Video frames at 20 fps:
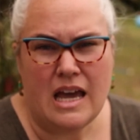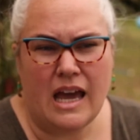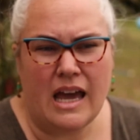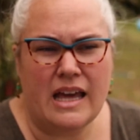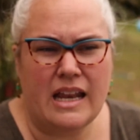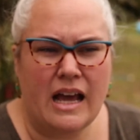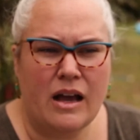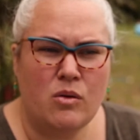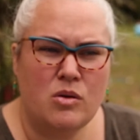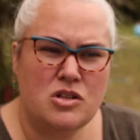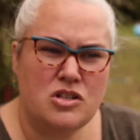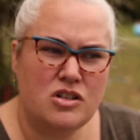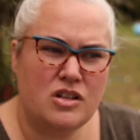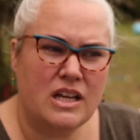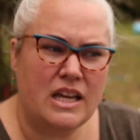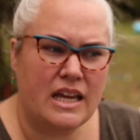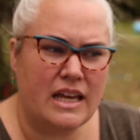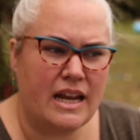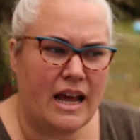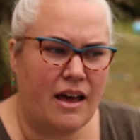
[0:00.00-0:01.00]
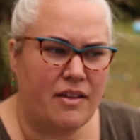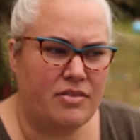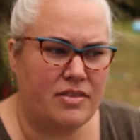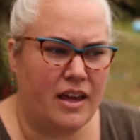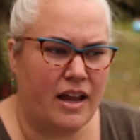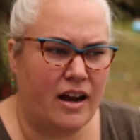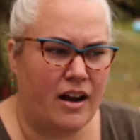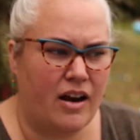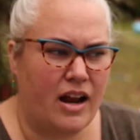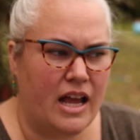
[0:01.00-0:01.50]
And I want you to get out
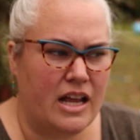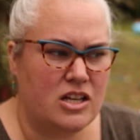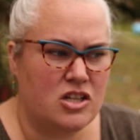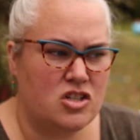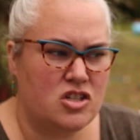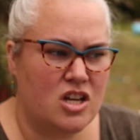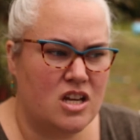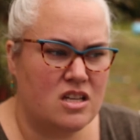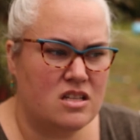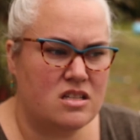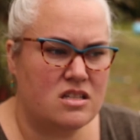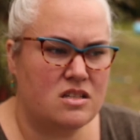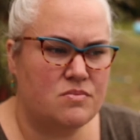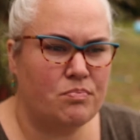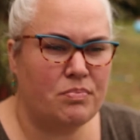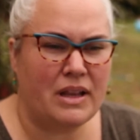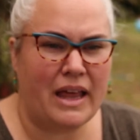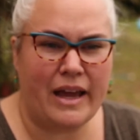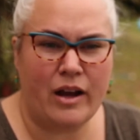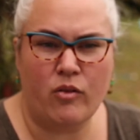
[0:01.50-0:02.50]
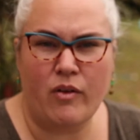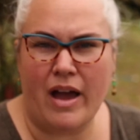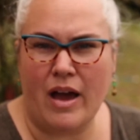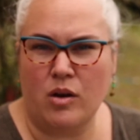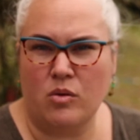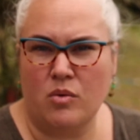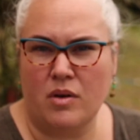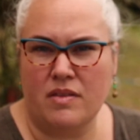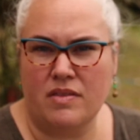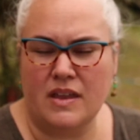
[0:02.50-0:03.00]
there and just play
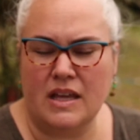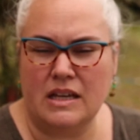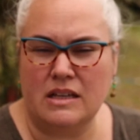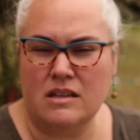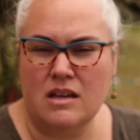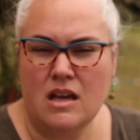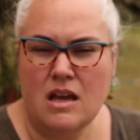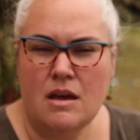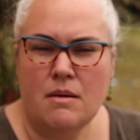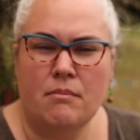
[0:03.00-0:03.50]
around with it.